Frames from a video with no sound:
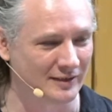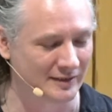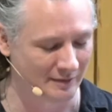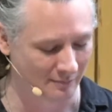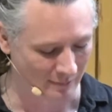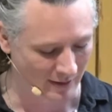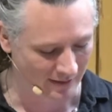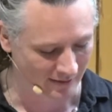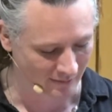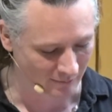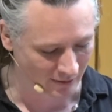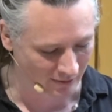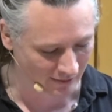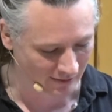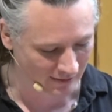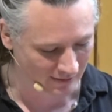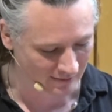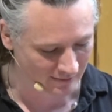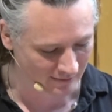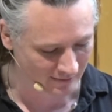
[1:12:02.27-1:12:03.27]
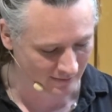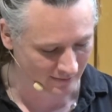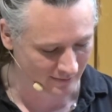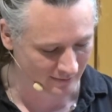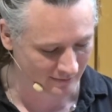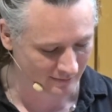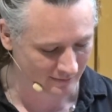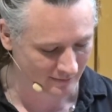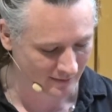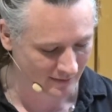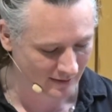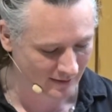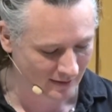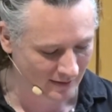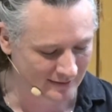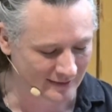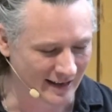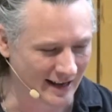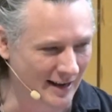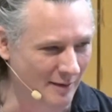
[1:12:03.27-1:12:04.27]
by the millions,
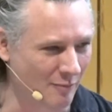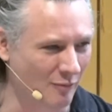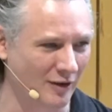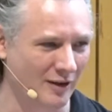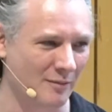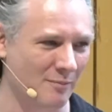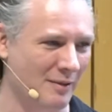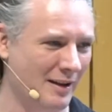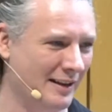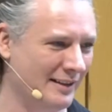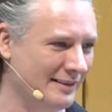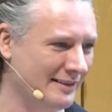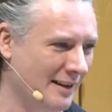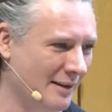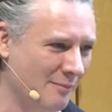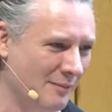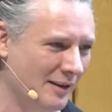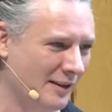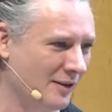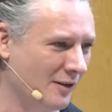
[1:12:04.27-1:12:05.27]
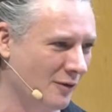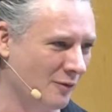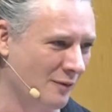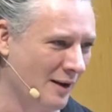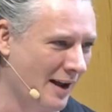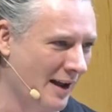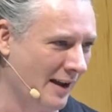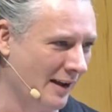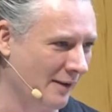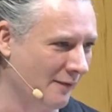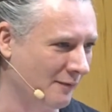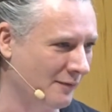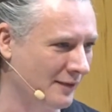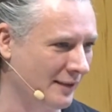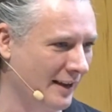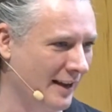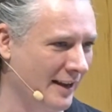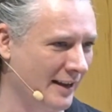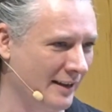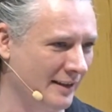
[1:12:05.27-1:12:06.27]
a time when a pandemic arrived
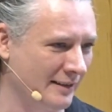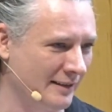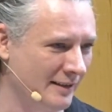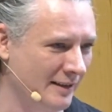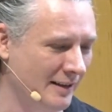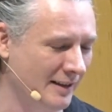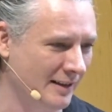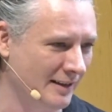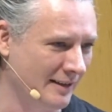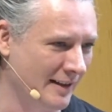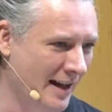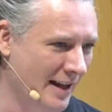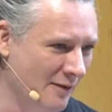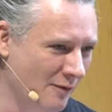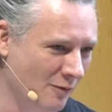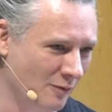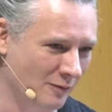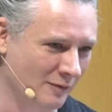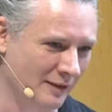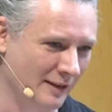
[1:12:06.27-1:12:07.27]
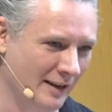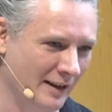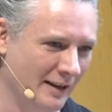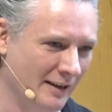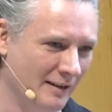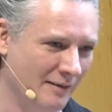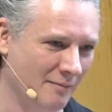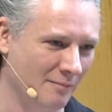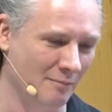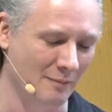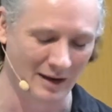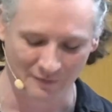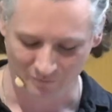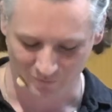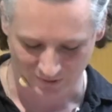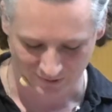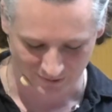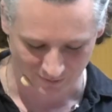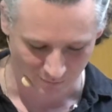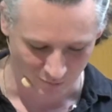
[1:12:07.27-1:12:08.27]
and not only made
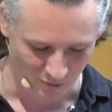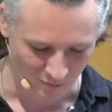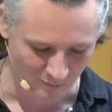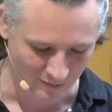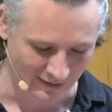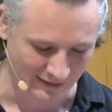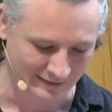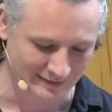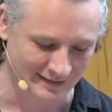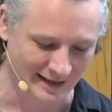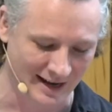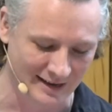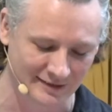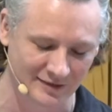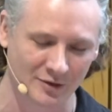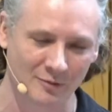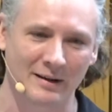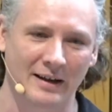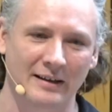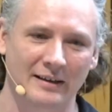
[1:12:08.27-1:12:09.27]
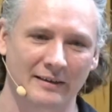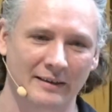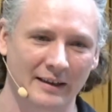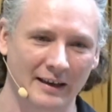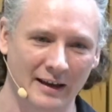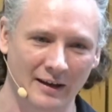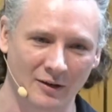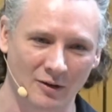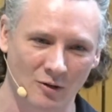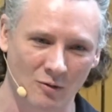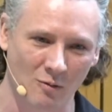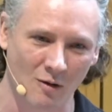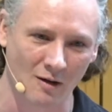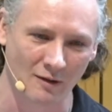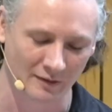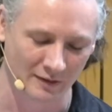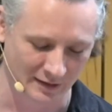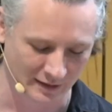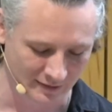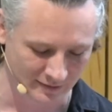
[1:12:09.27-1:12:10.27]
visible but exacerbated the
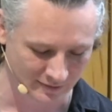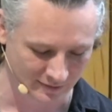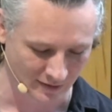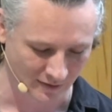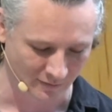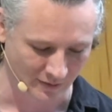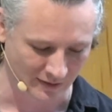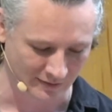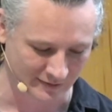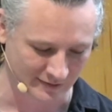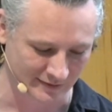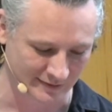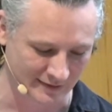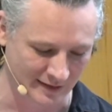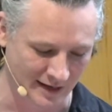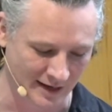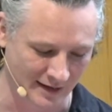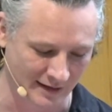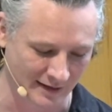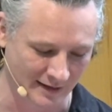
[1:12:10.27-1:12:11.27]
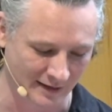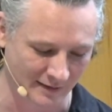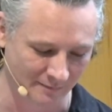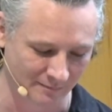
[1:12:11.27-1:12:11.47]
inequalities of our society,